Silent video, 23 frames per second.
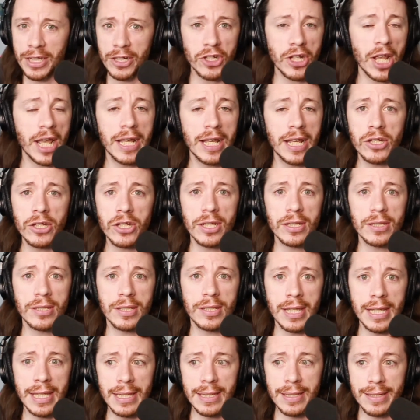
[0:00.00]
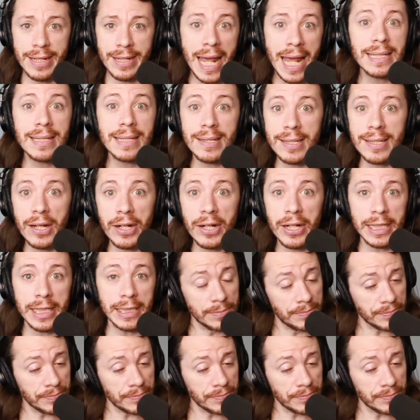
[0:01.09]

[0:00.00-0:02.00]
Change is necessary.